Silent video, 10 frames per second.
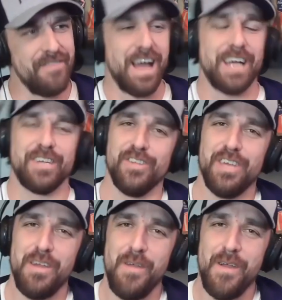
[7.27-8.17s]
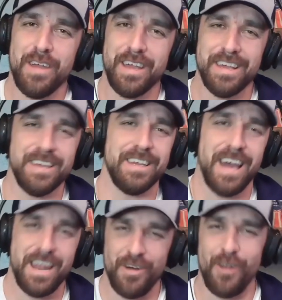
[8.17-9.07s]
actually.
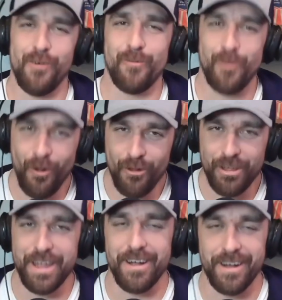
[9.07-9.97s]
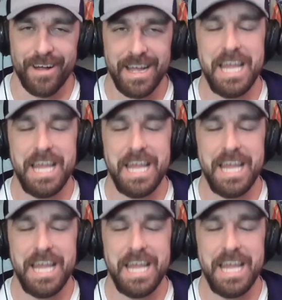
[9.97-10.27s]
Kind of on a roll here.